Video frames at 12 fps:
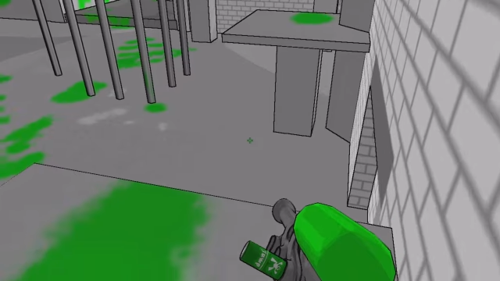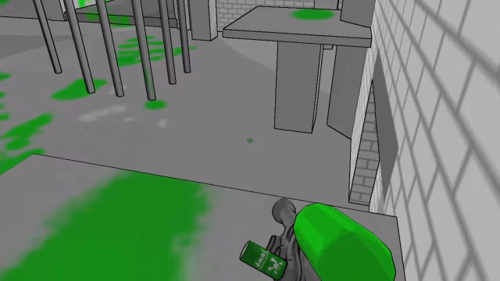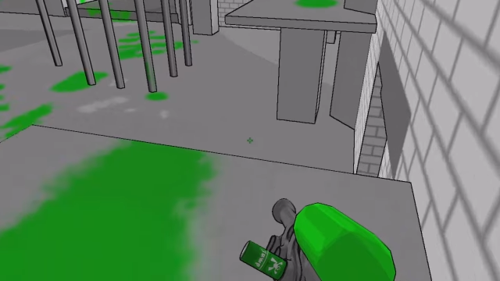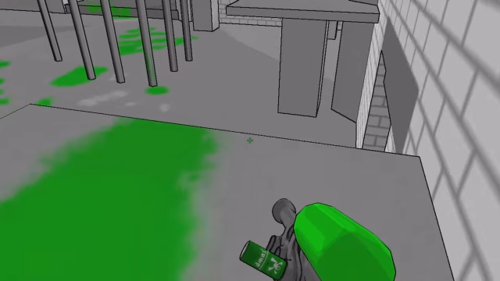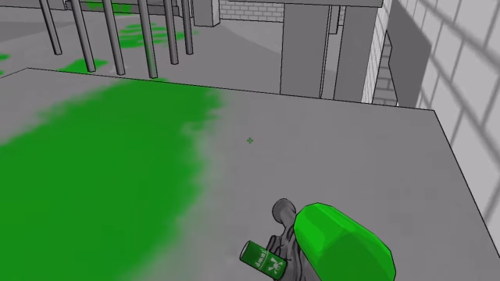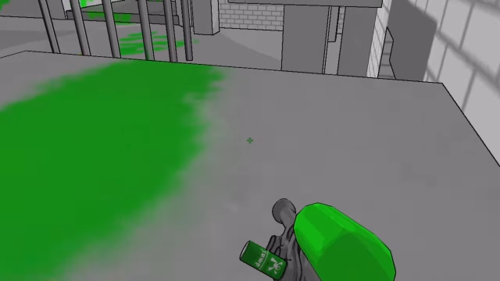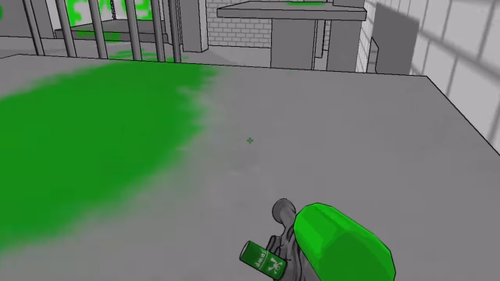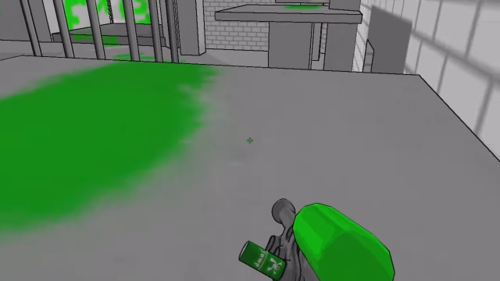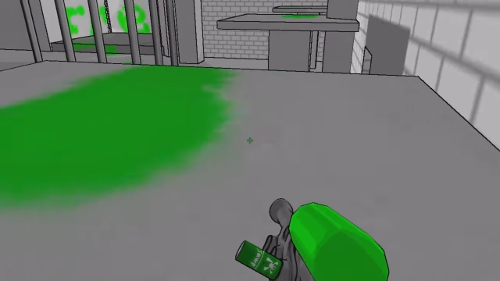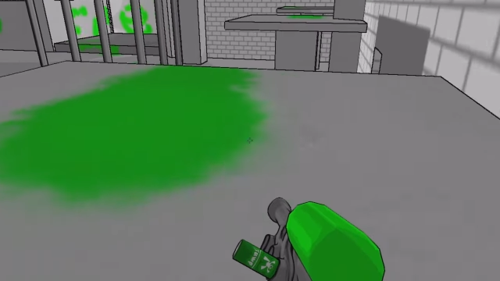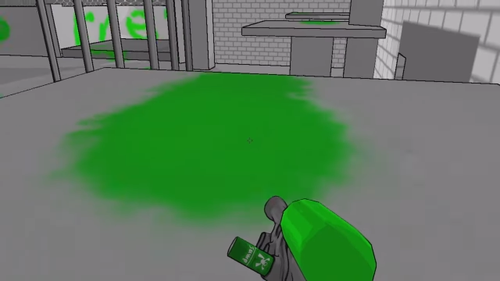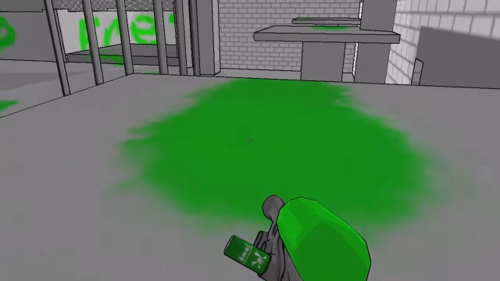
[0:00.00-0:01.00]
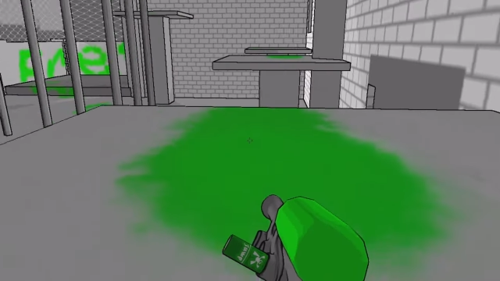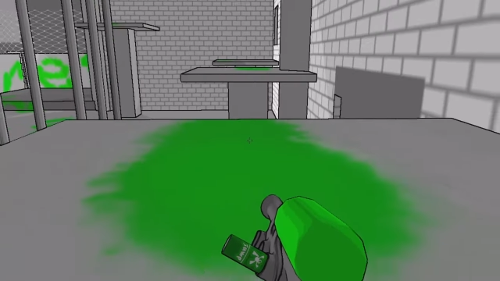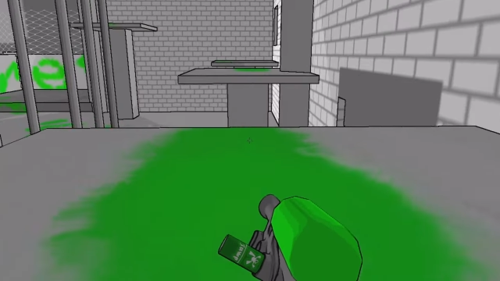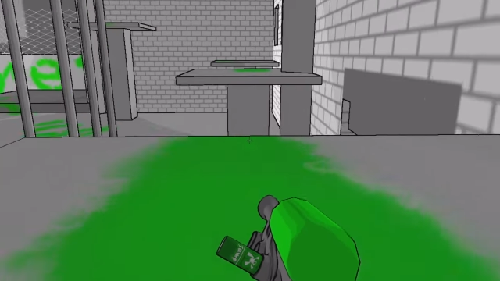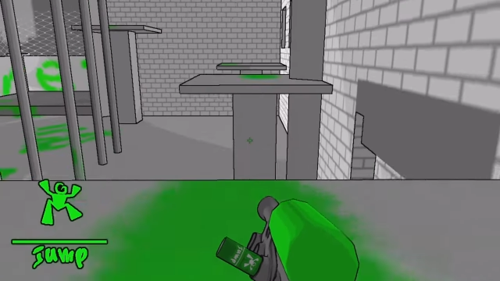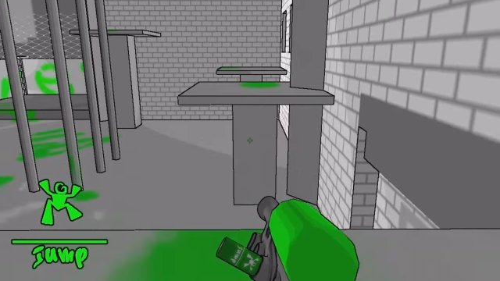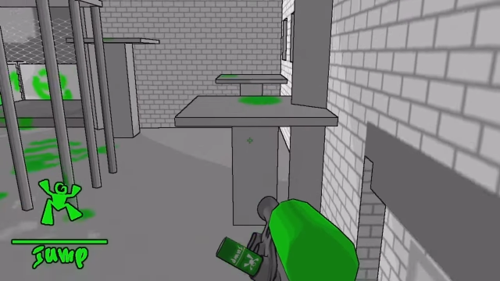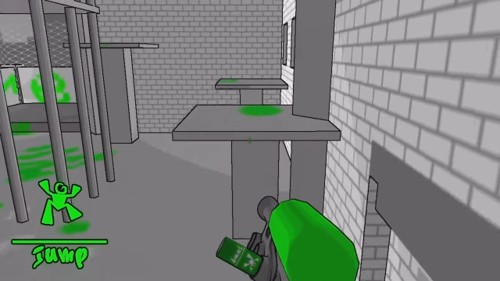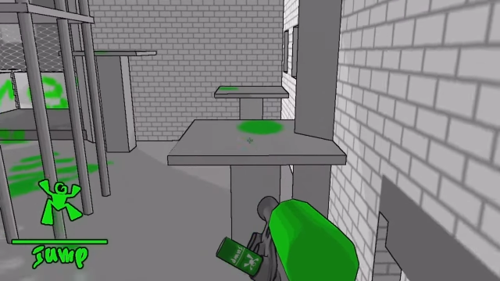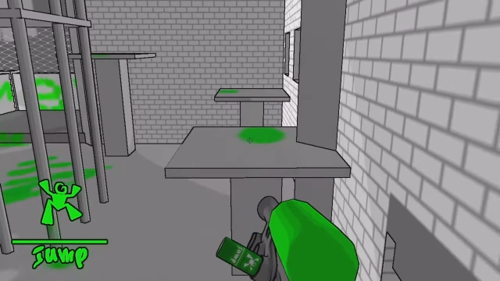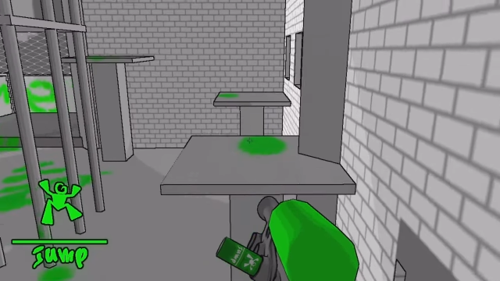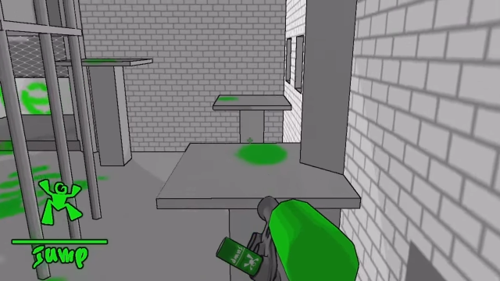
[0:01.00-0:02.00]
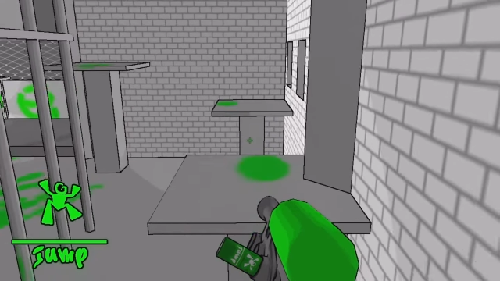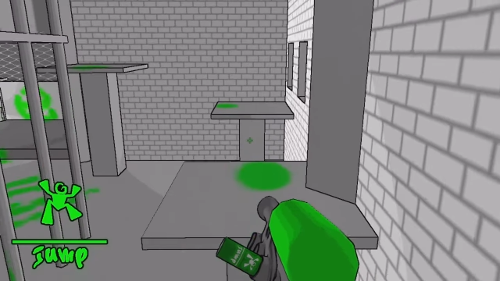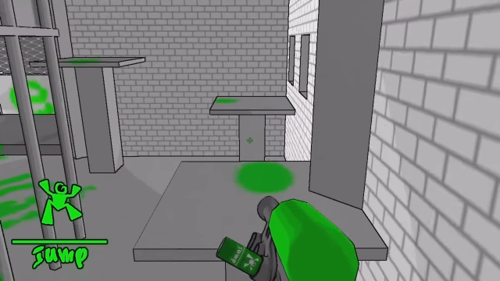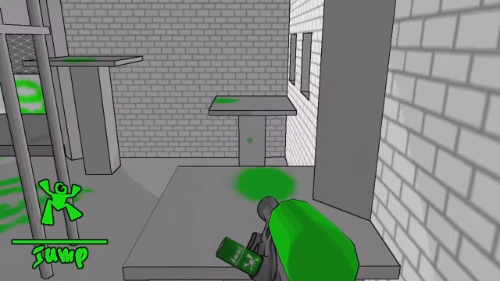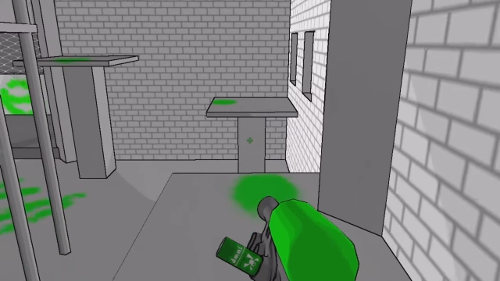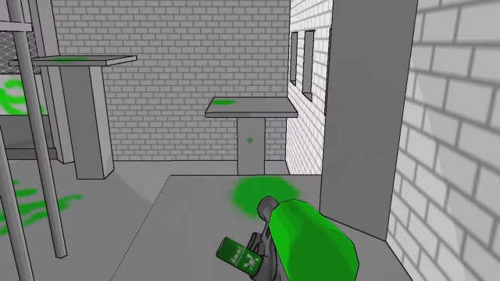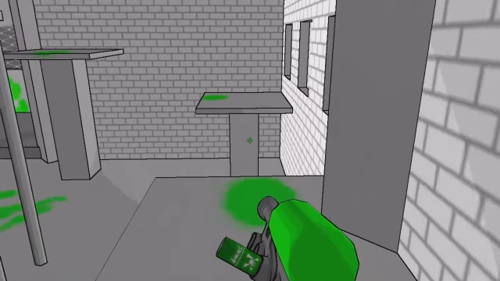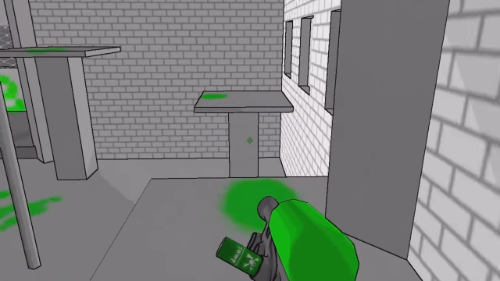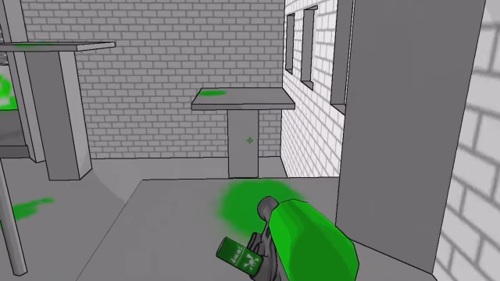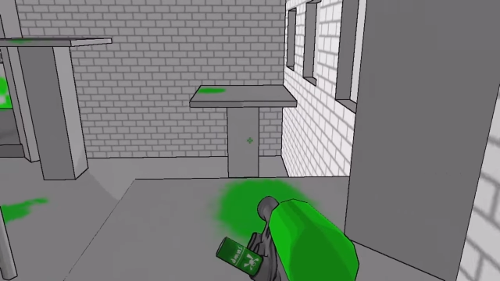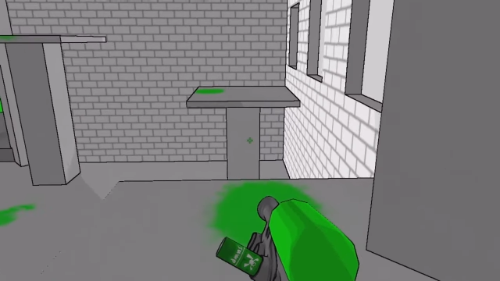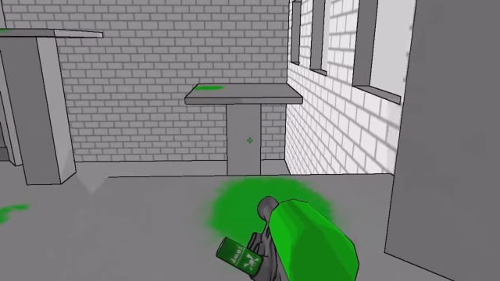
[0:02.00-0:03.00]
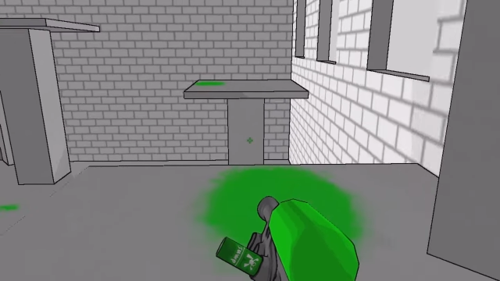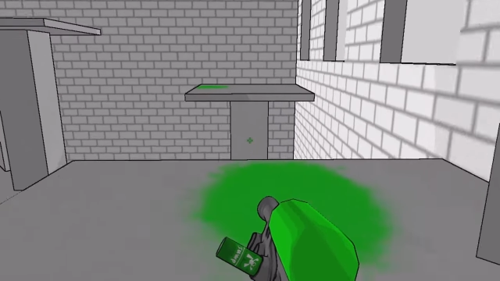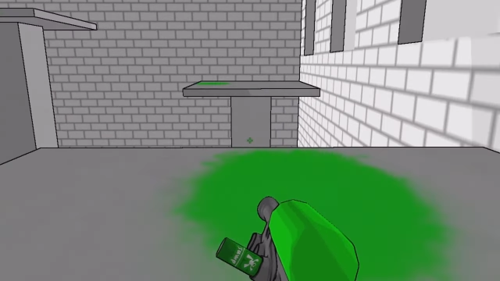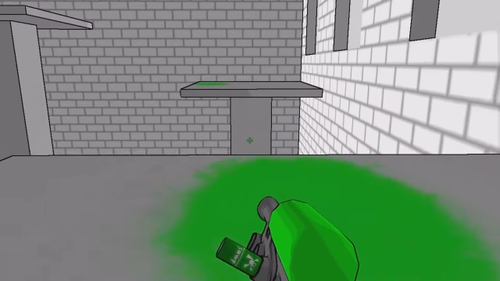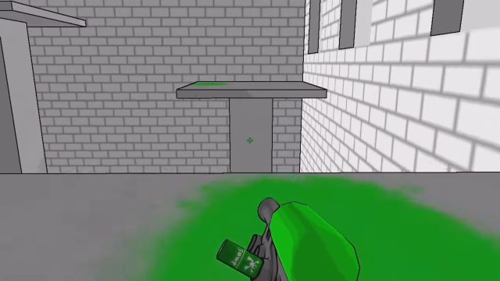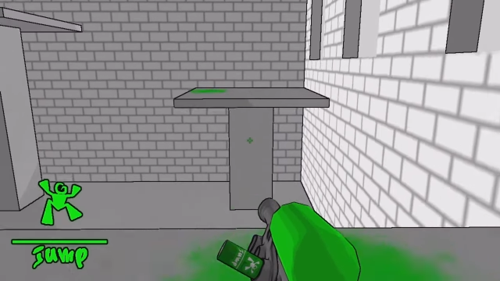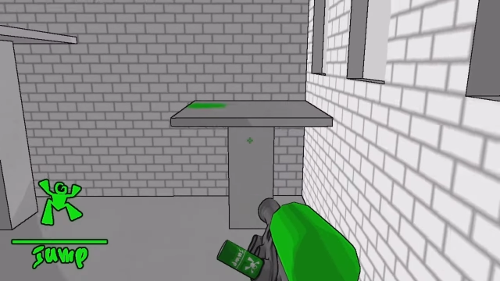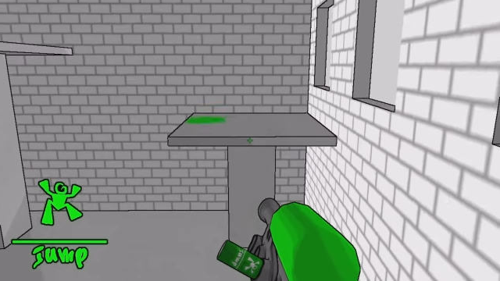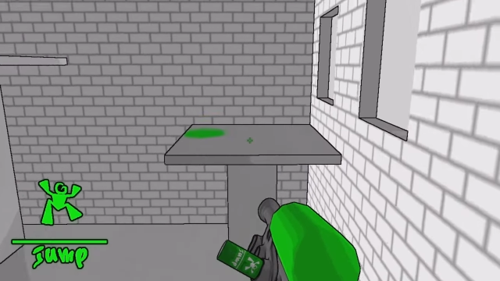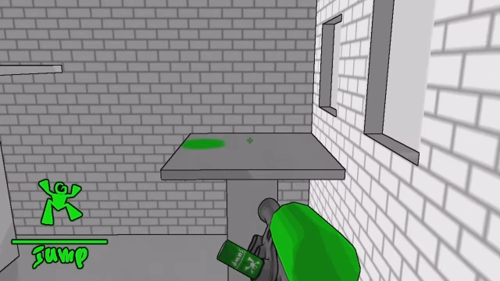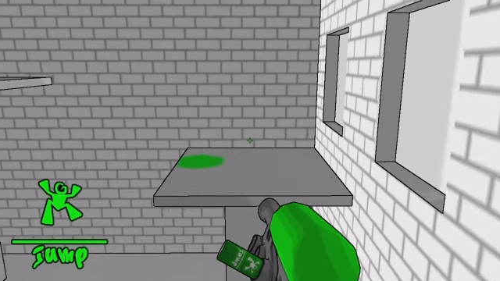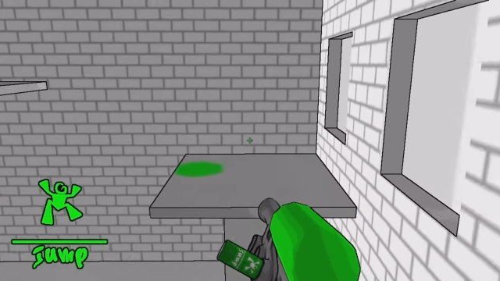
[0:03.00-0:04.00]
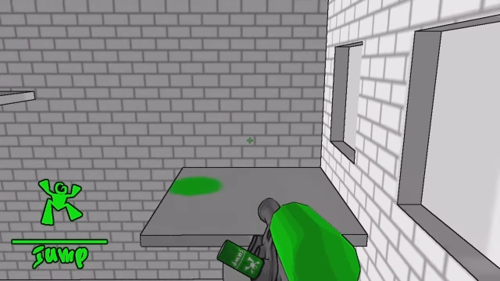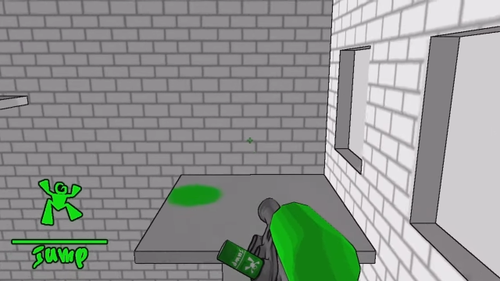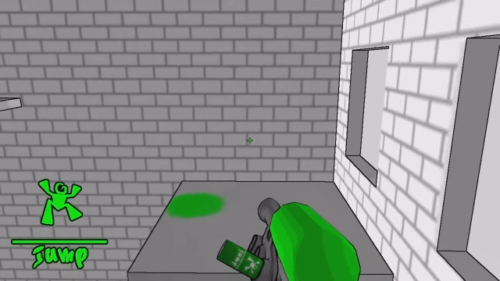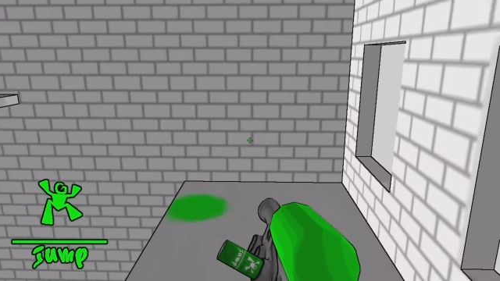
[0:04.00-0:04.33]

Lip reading: No face is visible, so there are no lips to read.